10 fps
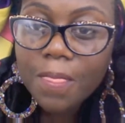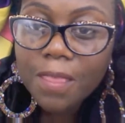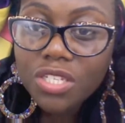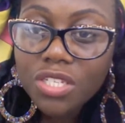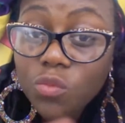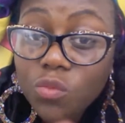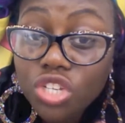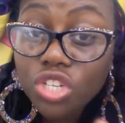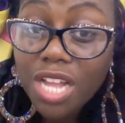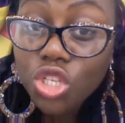I started
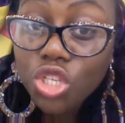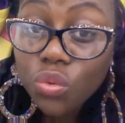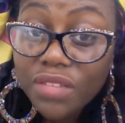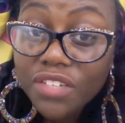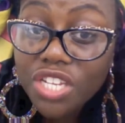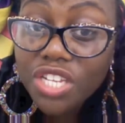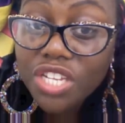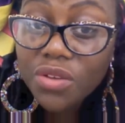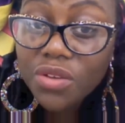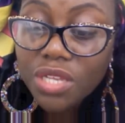watching unschooling
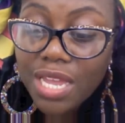videos